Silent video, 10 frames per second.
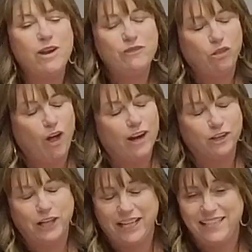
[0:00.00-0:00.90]
have a lot of
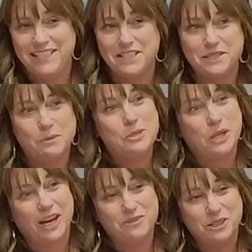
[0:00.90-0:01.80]
great ideas,
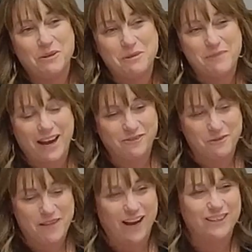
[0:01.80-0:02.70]
especially after coming back
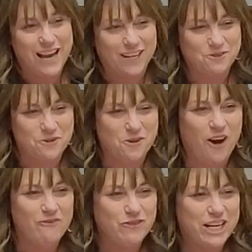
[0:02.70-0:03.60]
from that national
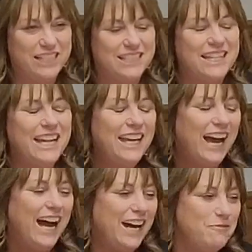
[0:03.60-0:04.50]
conference.
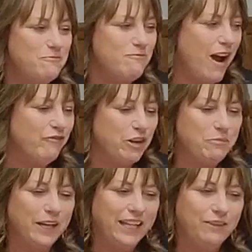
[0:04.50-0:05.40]

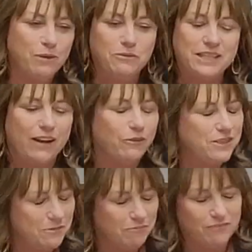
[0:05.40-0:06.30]
Everybody wrote down
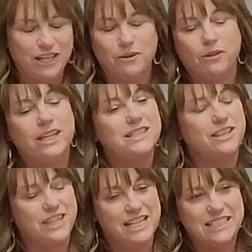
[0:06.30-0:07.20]
some, lists
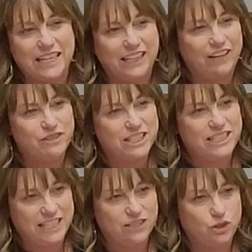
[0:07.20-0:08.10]
of things they'd love to
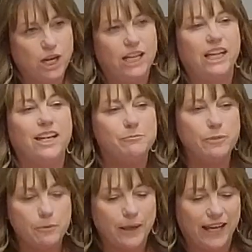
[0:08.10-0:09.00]
see us try to
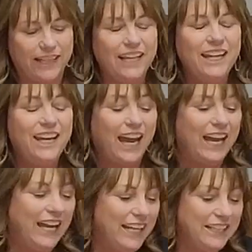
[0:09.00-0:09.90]
implement.
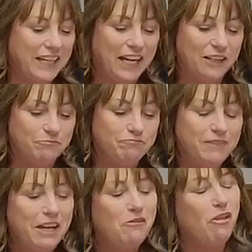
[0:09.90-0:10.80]
And
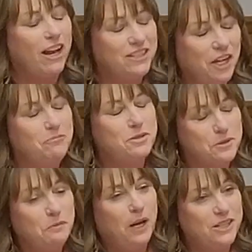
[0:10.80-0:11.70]
a lot of times
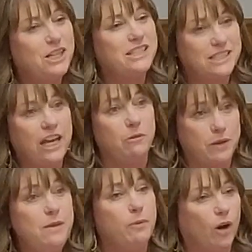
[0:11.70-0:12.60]
those projects take
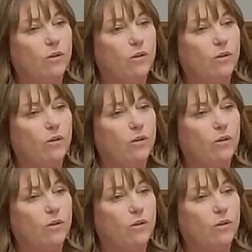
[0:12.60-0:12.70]
people.